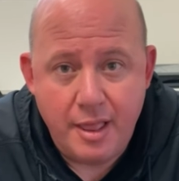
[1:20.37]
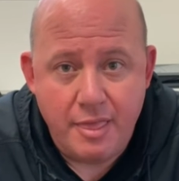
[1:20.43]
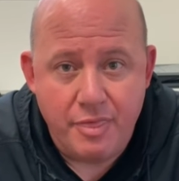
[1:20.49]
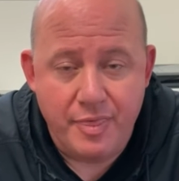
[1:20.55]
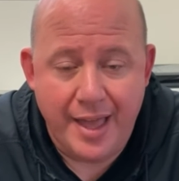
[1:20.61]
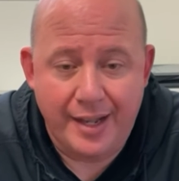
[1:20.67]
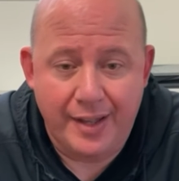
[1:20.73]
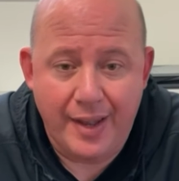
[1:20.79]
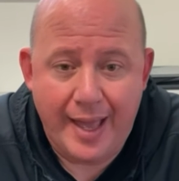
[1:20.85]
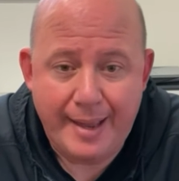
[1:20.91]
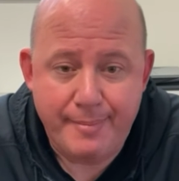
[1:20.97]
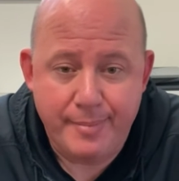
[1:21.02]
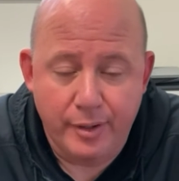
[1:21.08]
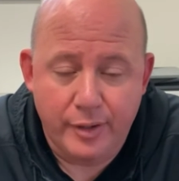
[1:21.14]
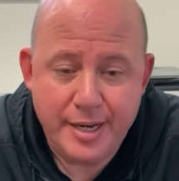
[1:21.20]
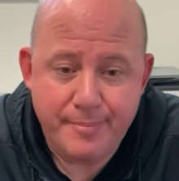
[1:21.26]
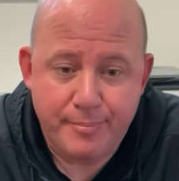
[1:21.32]
That
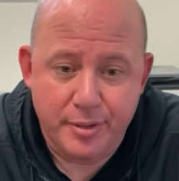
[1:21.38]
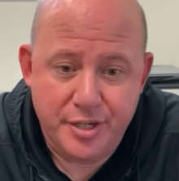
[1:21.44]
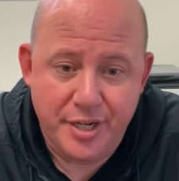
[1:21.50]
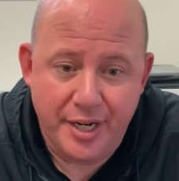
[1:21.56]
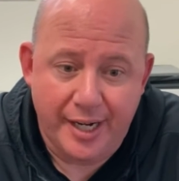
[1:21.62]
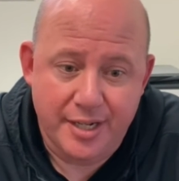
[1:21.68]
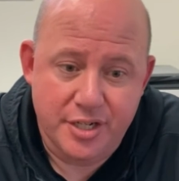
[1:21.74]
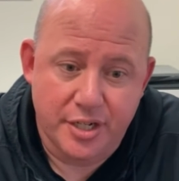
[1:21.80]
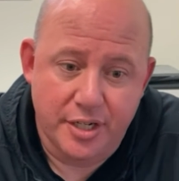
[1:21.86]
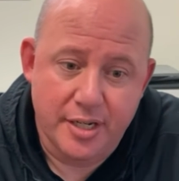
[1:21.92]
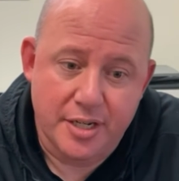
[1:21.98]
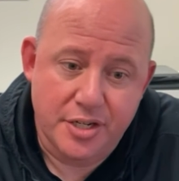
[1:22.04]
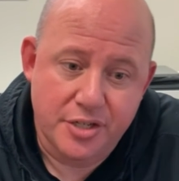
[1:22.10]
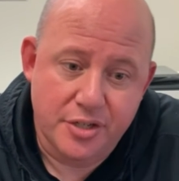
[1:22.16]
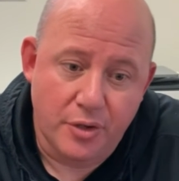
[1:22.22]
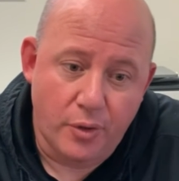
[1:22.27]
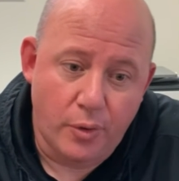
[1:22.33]
liability protection is
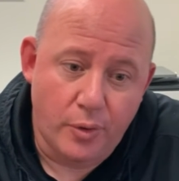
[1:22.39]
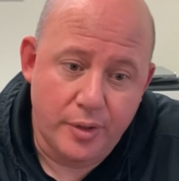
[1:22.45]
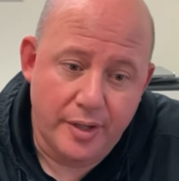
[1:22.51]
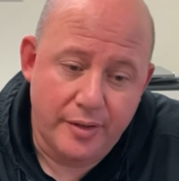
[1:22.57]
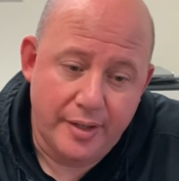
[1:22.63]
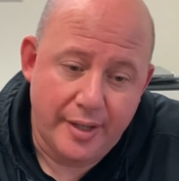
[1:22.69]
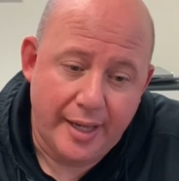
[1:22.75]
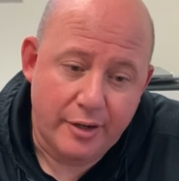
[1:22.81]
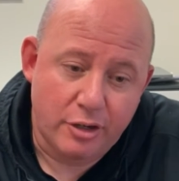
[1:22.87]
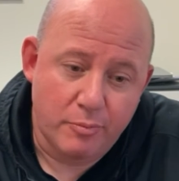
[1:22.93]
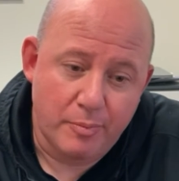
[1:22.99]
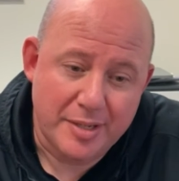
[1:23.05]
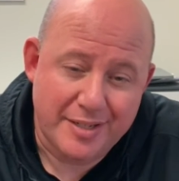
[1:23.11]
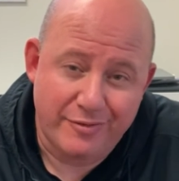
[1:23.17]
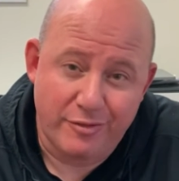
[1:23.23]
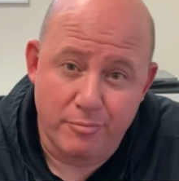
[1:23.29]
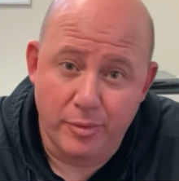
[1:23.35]
sold in
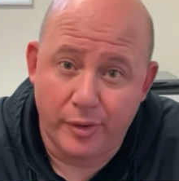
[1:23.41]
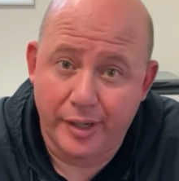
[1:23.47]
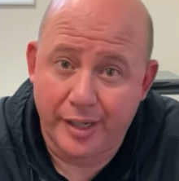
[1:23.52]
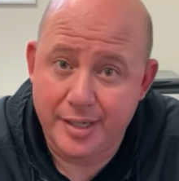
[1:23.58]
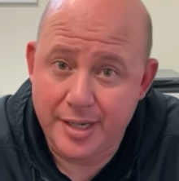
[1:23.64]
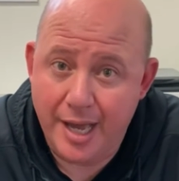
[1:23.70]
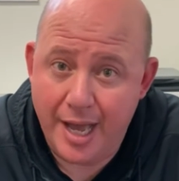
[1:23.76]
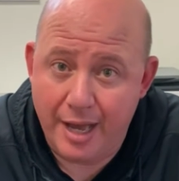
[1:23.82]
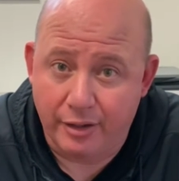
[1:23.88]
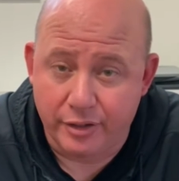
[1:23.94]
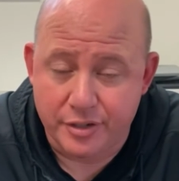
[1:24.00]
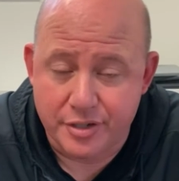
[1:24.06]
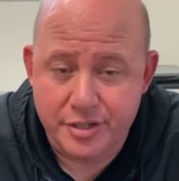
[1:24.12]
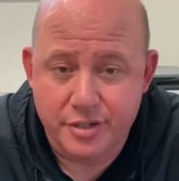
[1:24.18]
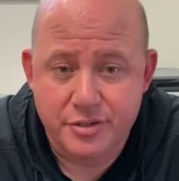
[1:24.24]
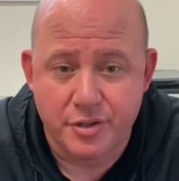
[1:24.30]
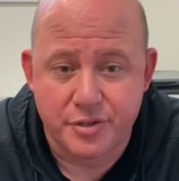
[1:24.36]
increments of $1 million.
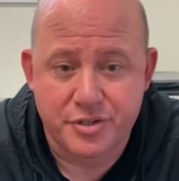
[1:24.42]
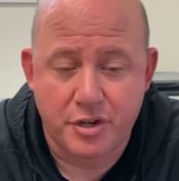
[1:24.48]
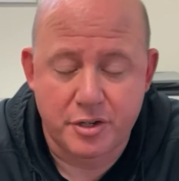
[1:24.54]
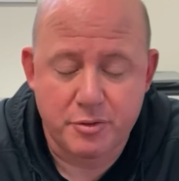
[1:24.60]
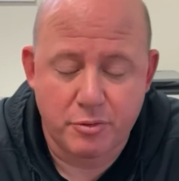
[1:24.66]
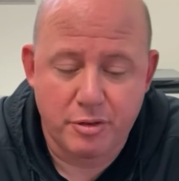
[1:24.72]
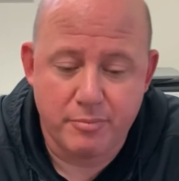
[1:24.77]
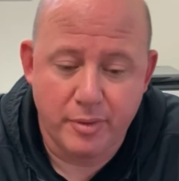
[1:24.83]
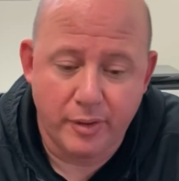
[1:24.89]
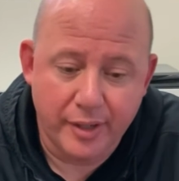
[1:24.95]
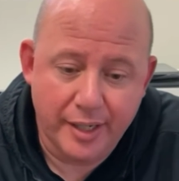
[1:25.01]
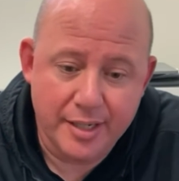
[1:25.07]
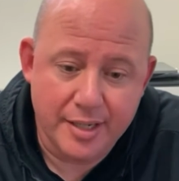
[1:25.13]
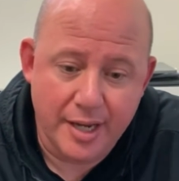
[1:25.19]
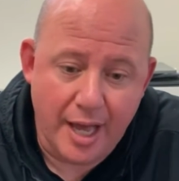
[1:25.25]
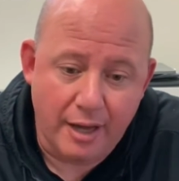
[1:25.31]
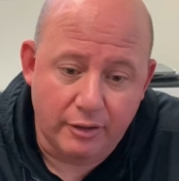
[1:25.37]
So it starts with $1
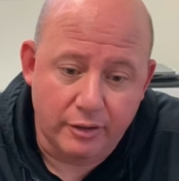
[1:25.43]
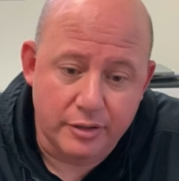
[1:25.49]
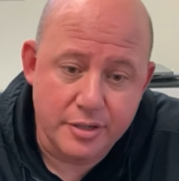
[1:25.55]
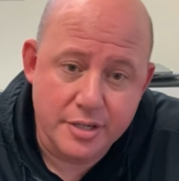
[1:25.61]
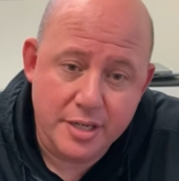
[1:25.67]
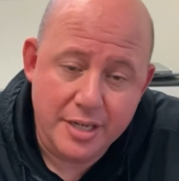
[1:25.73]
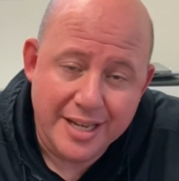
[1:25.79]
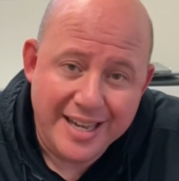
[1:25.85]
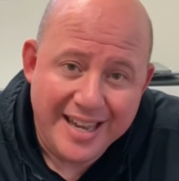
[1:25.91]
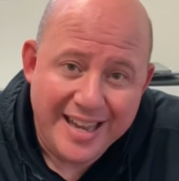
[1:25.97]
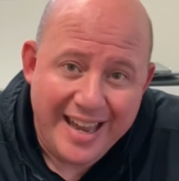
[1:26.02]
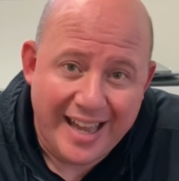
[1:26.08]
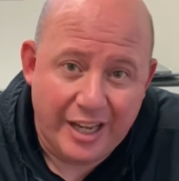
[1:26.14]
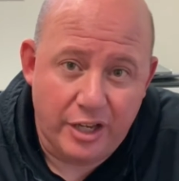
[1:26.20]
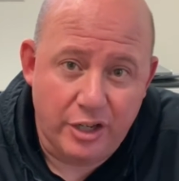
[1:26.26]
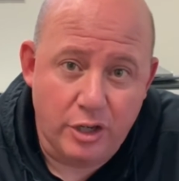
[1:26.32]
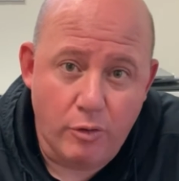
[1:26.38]
million
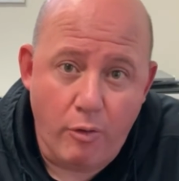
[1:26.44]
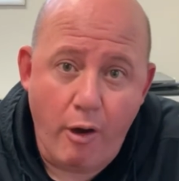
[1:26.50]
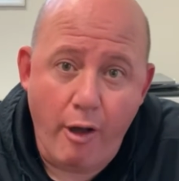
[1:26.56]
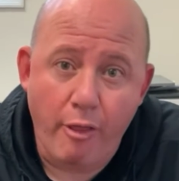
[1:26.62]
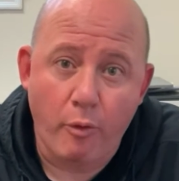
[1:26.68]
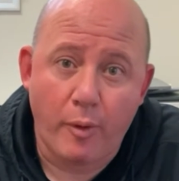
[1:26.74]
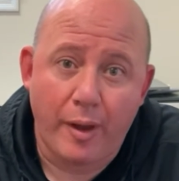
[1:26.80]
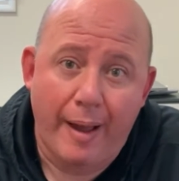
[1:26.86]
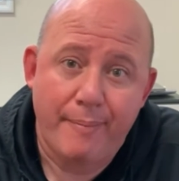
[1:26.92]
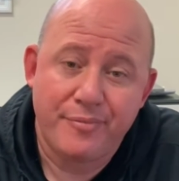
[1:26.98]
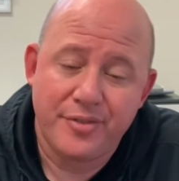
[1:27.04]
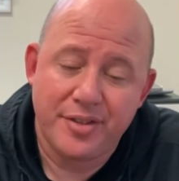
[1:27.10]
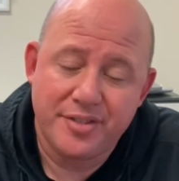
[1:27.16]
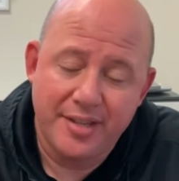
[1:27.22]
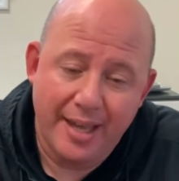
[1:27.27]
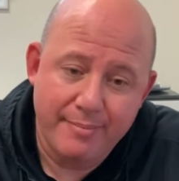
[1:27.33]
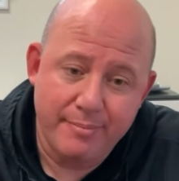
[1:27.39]
and can go all the way up to
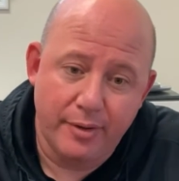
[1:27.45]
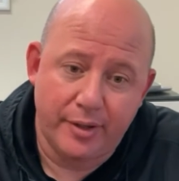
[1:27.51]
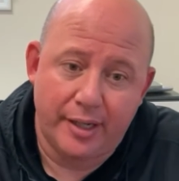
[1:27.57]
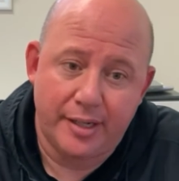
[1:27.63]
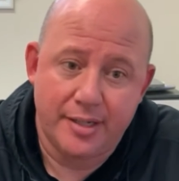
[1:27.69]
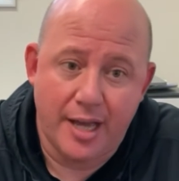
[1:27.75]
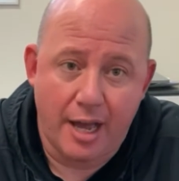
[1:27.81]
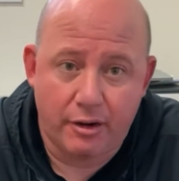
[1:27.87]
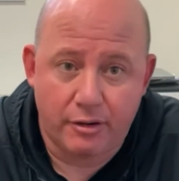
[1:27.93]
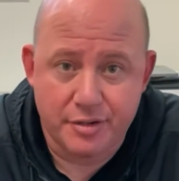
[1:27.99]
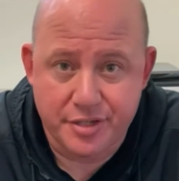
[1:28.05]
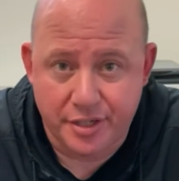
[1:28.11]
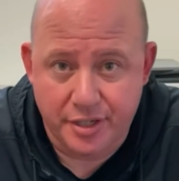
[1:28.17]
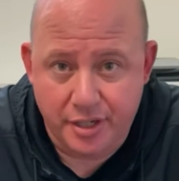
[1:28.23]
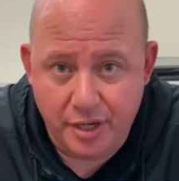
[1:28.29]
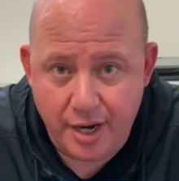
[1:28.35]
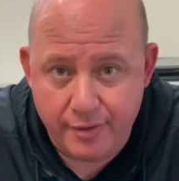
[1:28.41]
$10 million
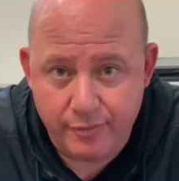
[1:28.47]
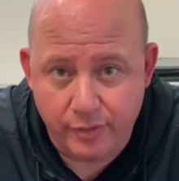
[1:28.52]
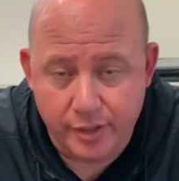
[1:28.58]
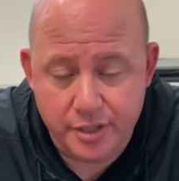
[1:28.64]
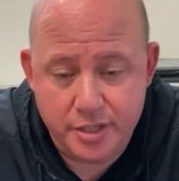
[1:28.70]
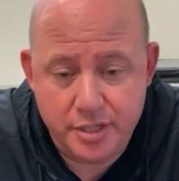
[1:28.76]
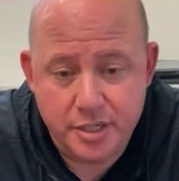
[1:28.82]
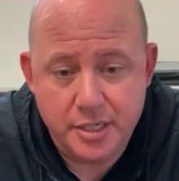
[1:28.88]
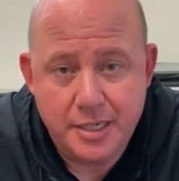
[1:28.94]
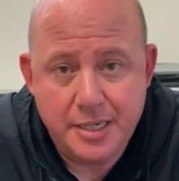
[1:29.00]
in coverage.